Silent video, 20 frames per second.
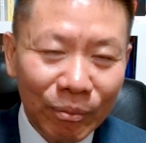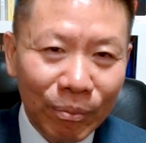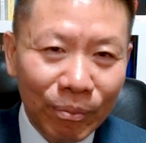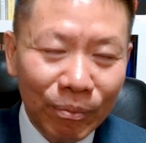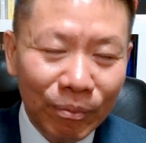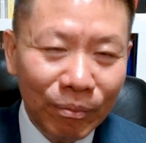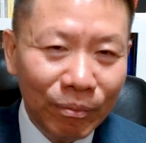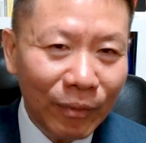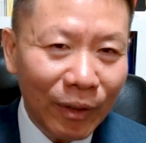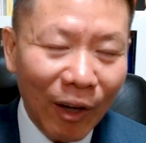
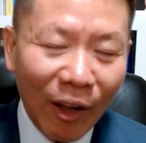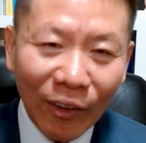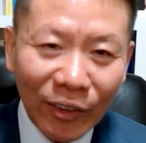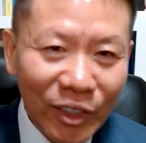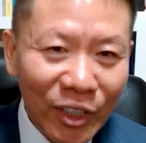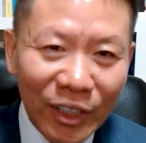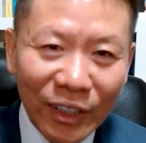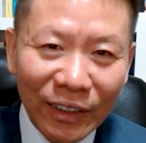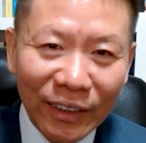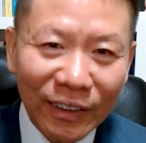
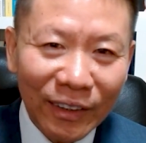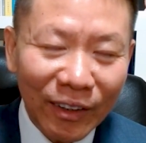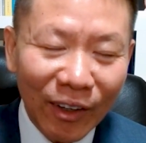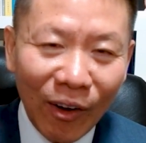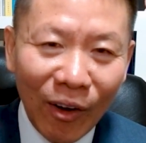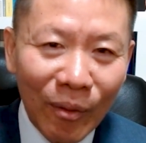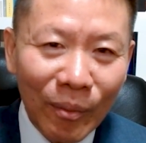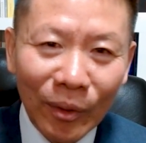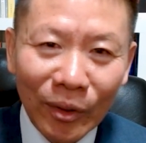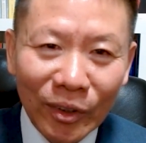launching
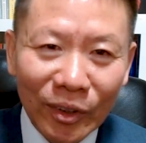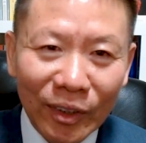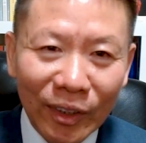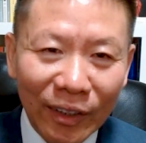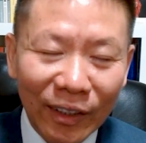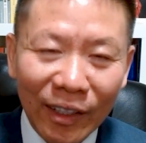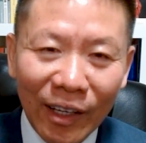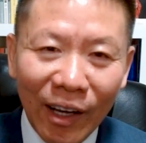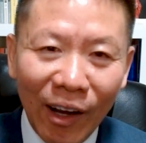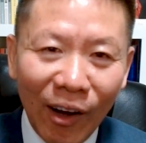almost
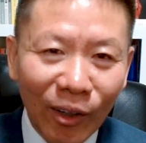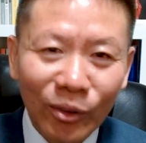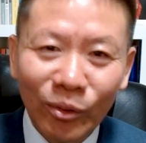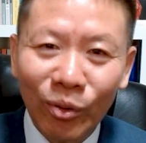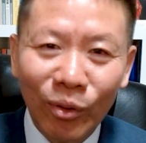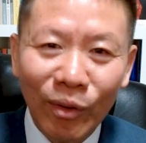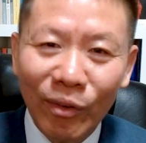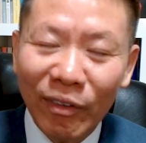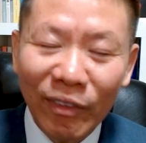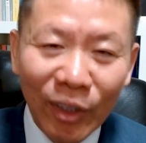a
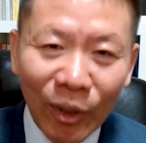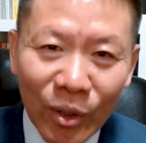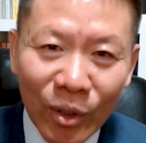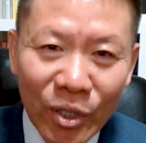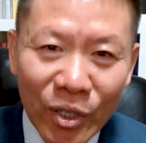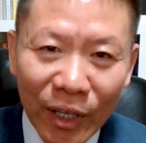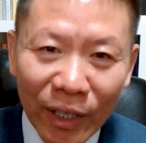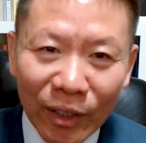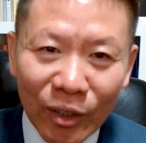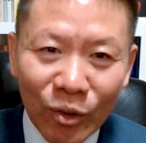cultural
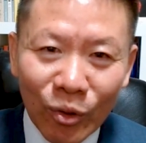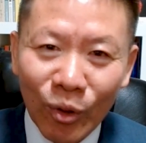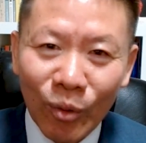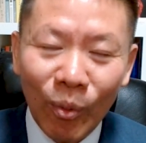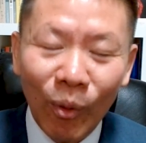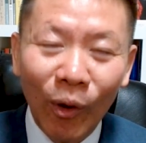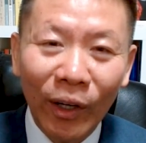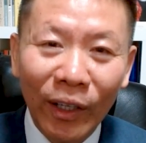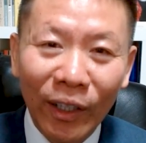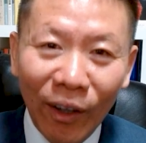revolution
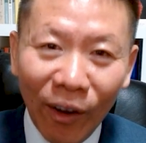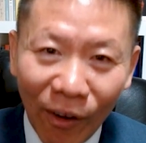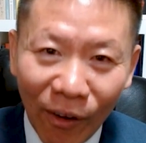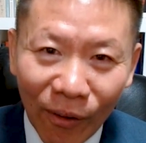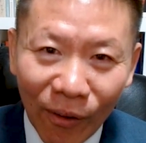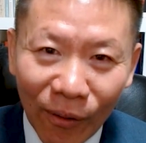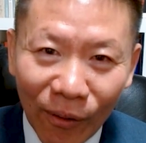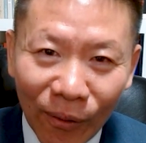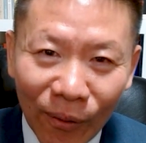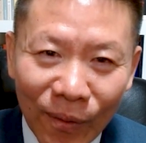
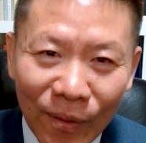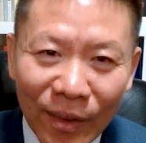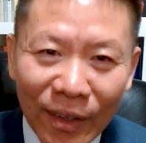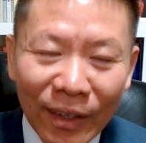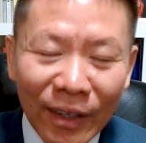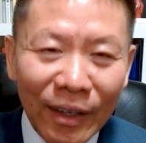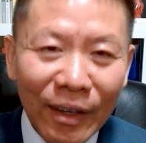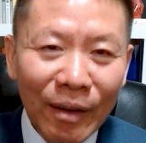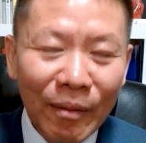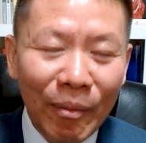2.0
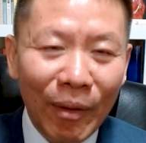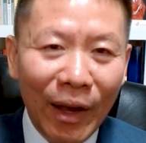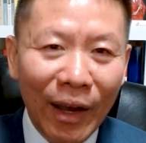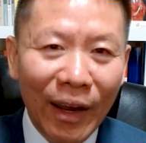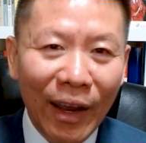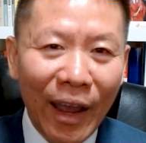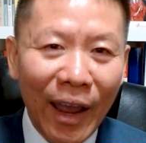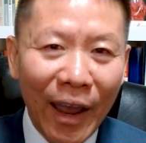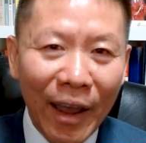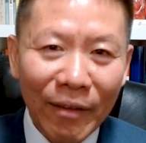by
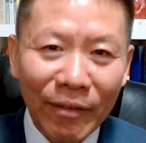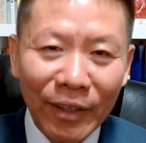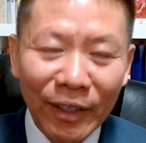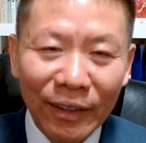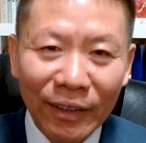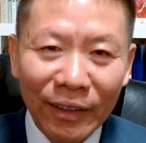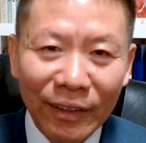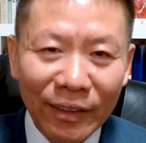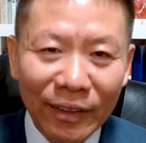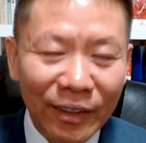
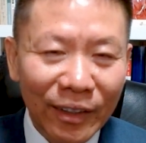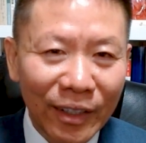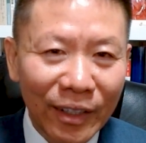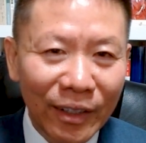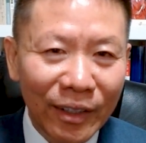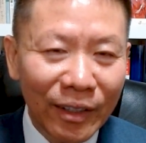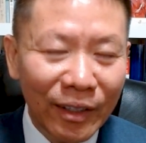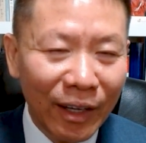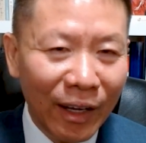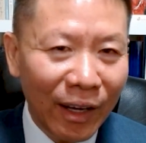having
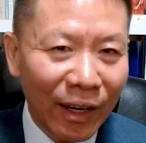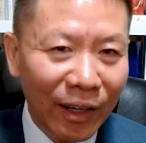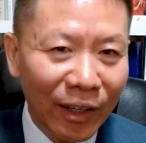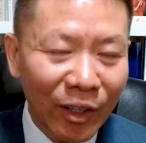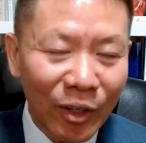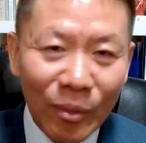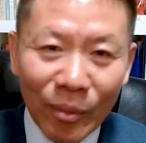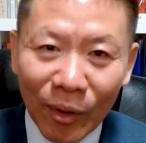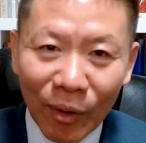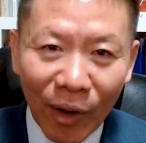the
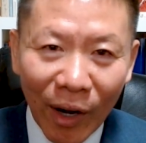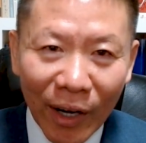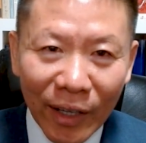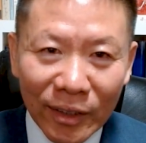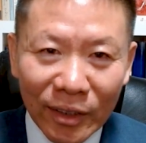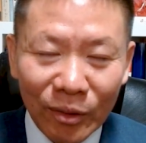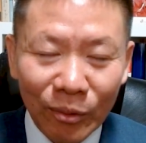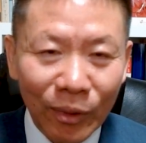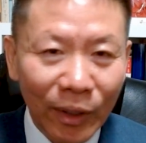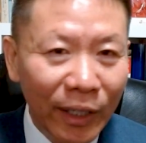human
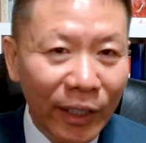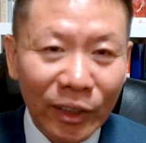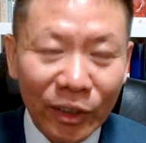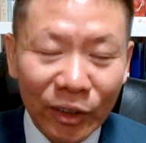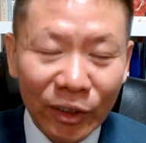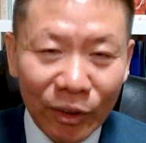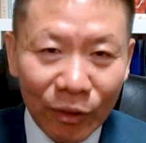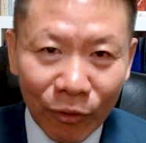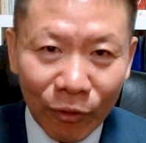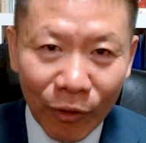rights,
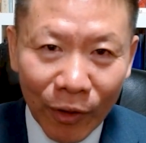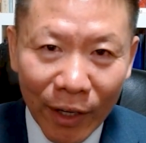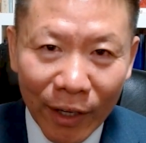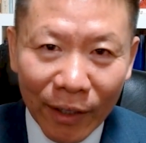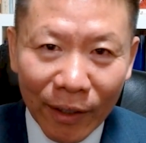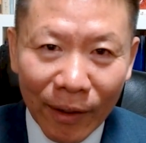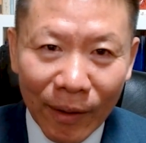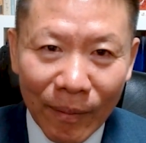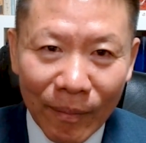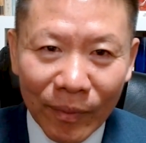religious
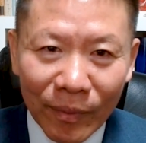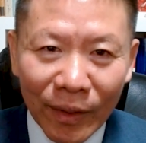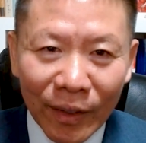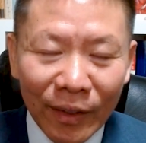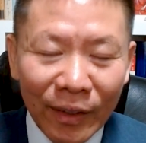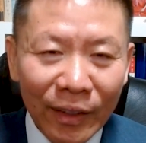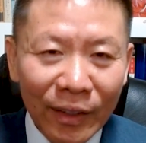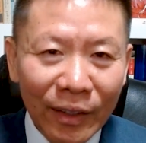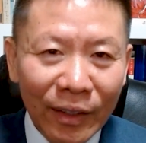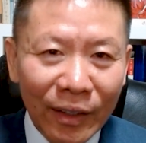freedom
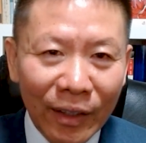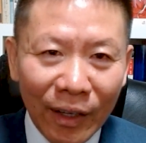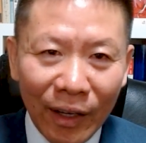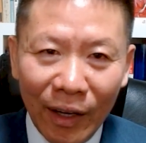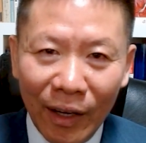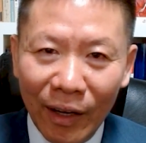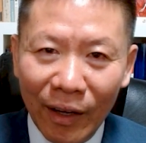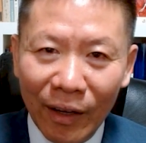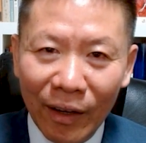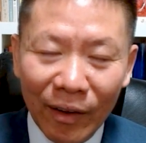
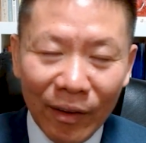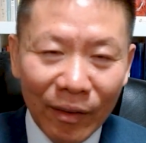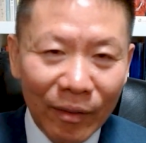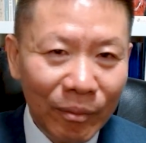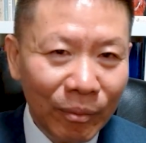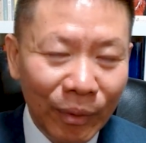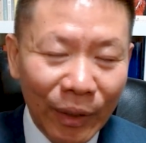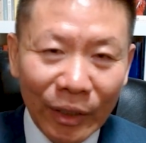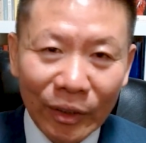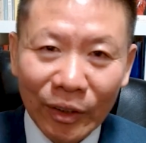
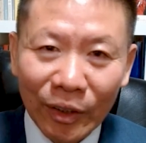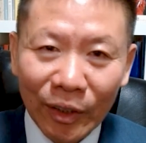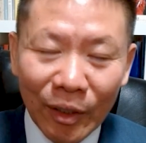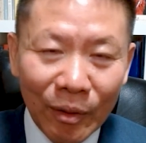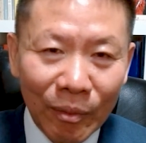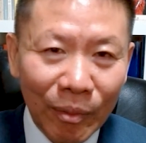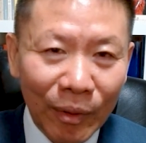basically